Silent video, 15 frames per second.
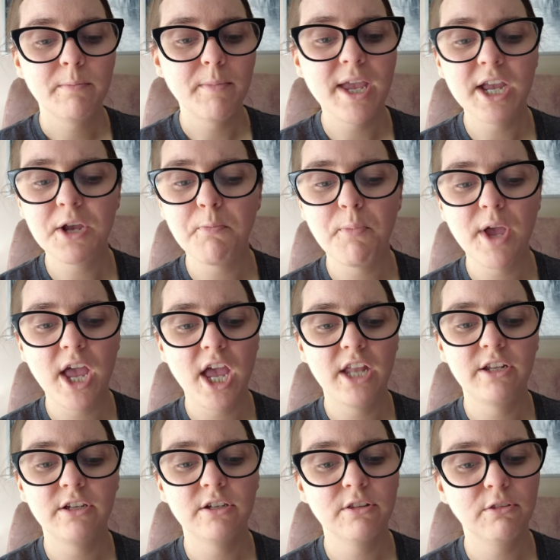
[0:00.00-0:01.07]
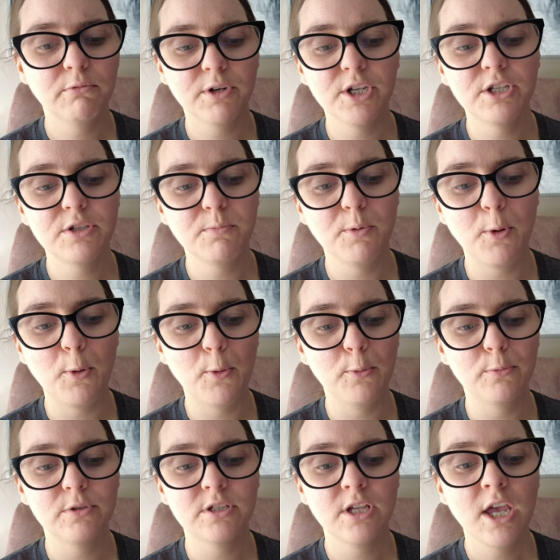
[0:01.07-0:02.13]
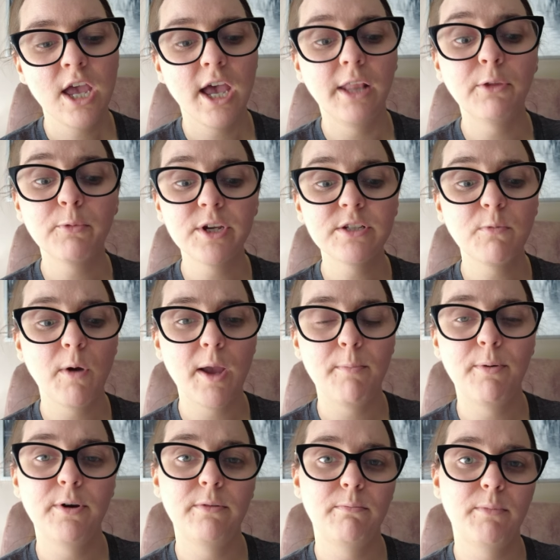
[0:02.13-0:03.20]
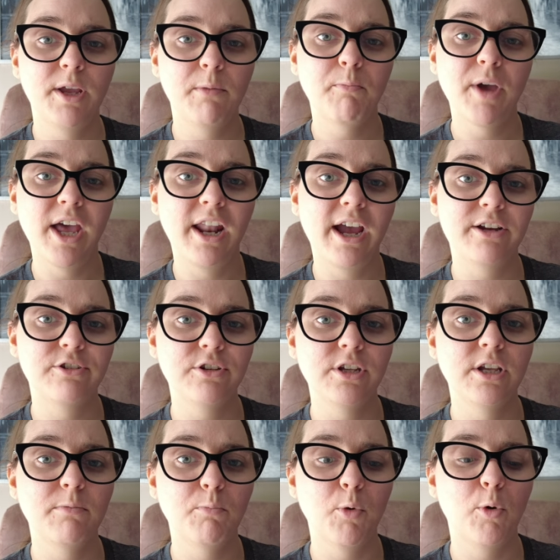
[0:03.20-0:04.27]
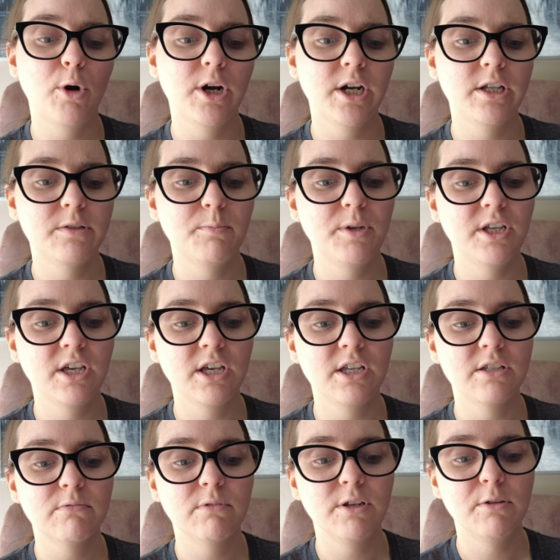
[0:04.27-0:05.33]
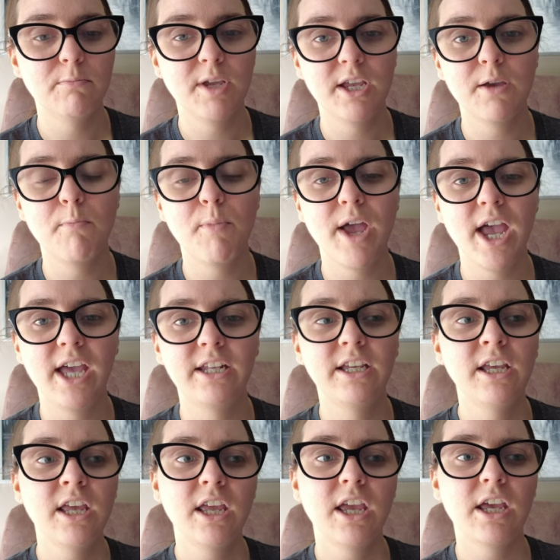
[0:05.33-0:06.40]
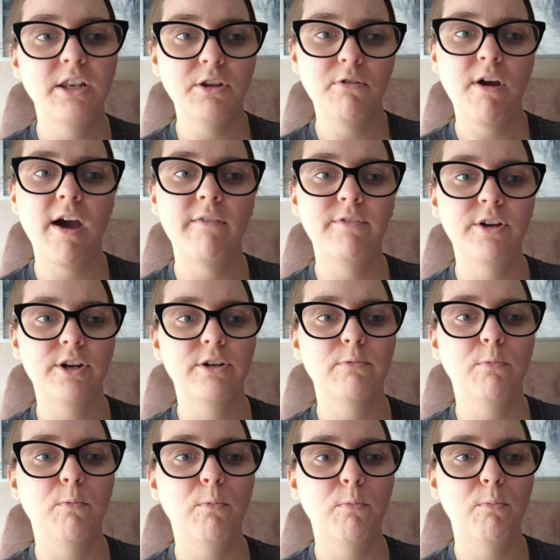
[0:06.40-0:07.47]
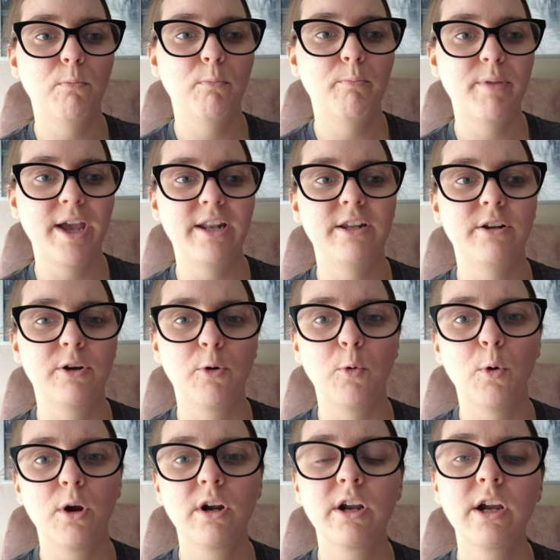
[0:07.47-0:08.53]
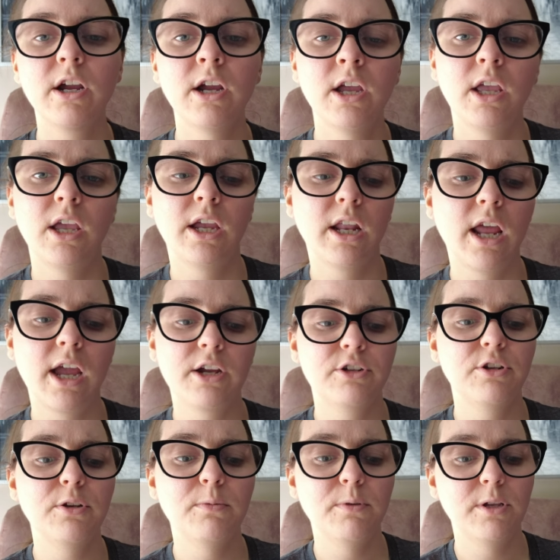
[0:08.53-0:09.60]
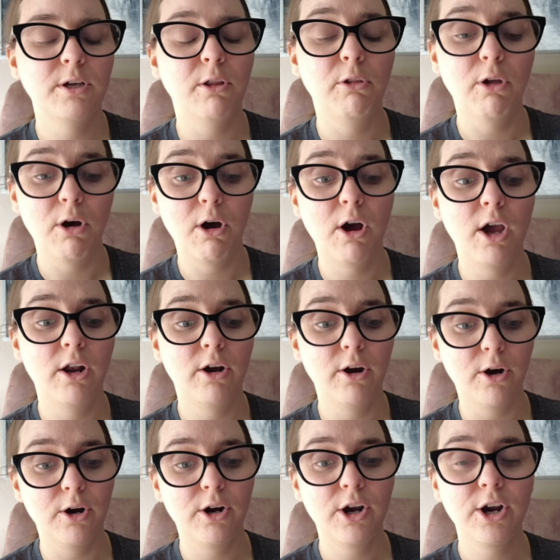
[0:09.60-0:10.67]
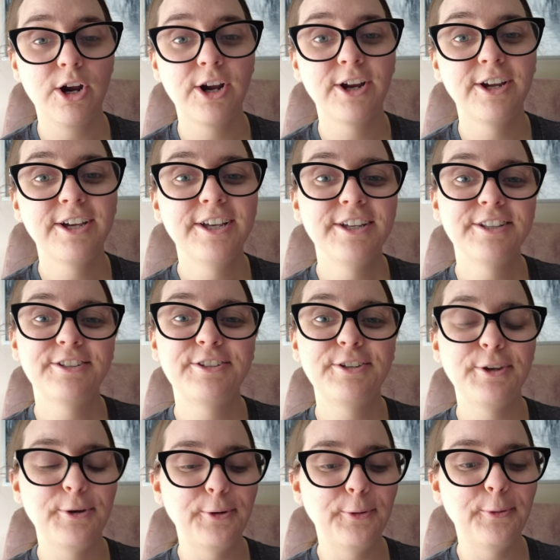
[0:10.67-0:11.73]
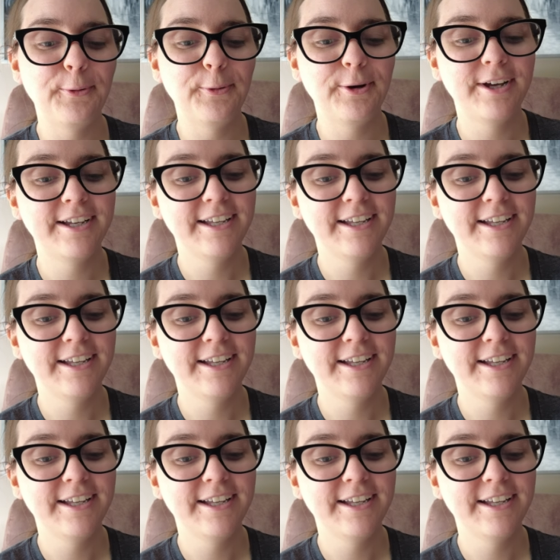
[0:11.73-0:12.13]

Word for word: make bed, three spoons. And the reason why I put make bed actually at more is because when you make a bed and you have your bed in a corner, it can actually be a lot harder to